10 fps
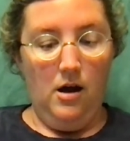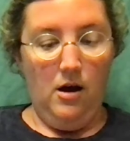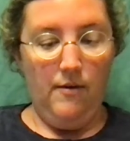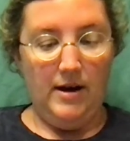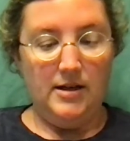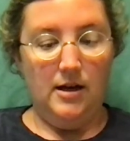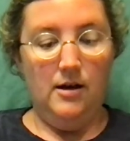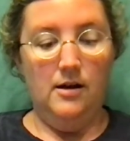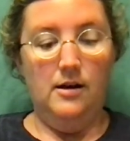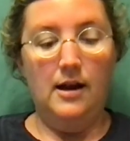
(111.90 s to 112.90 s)
All right,
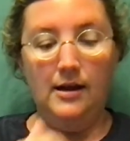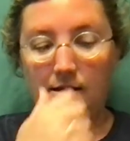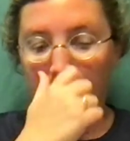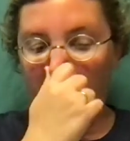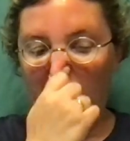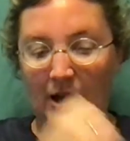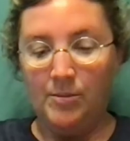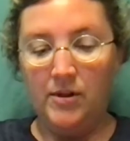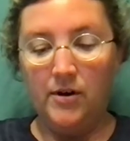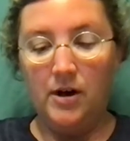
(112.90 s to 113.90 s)
next,
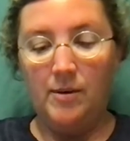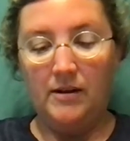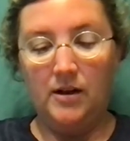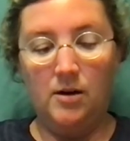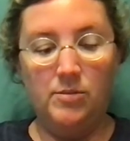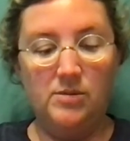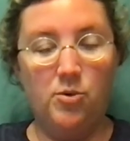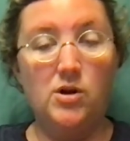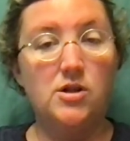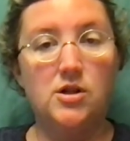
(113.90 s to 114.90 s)
vocabulary about the compass
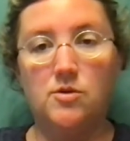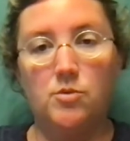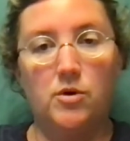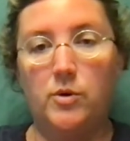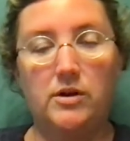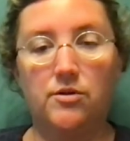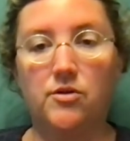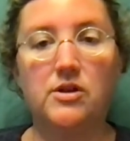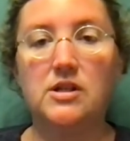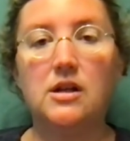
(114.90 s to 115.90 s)
points, just real quick to throw
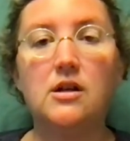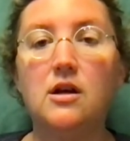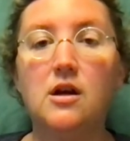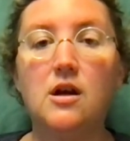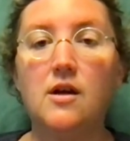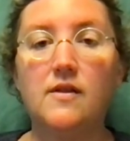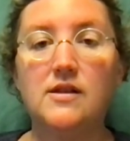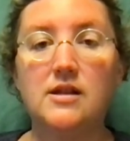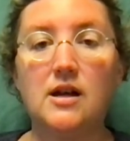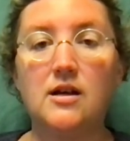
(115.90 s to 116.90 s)
this in. The
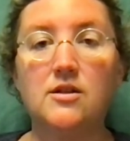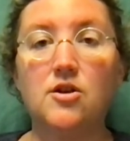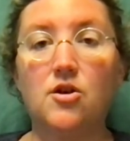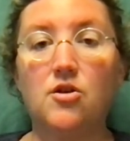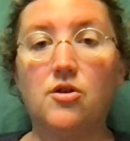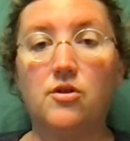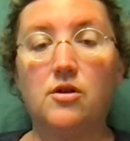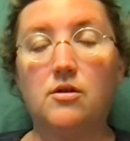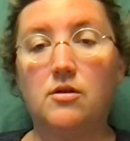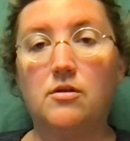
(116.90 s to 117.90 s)
signs are
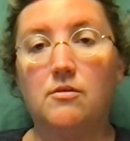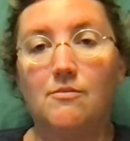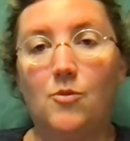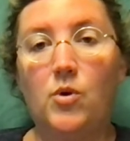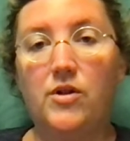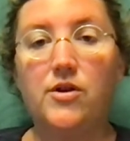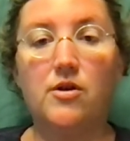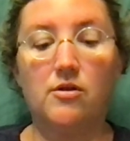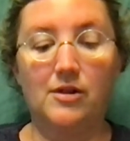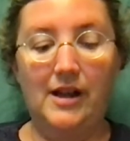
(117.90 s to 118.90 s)
with
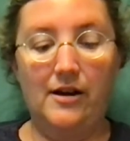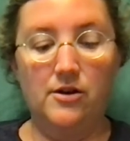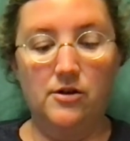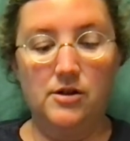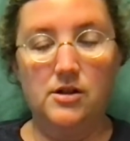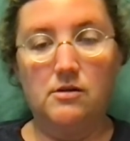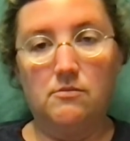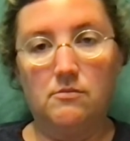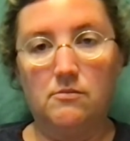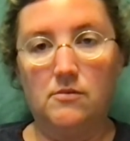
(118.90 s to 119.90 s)
your letters
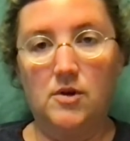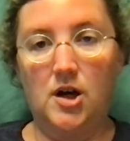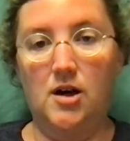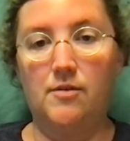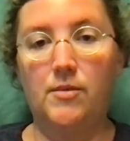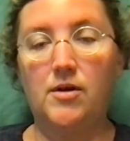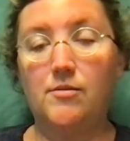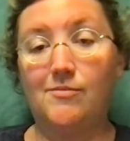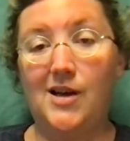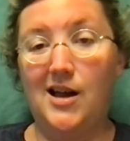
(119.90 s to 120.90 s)
and
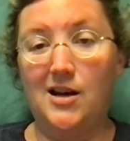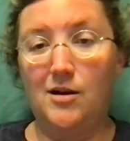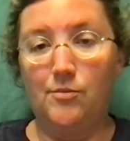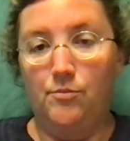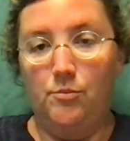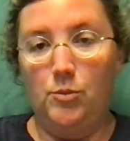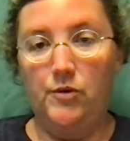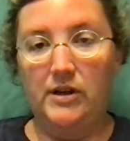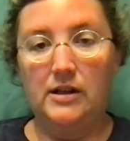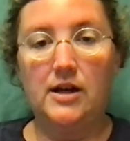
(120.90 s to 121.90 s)

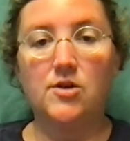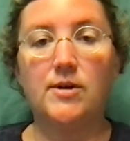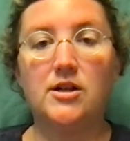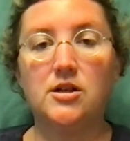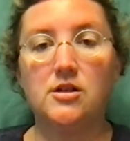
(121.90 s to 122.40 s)
moving in that direction.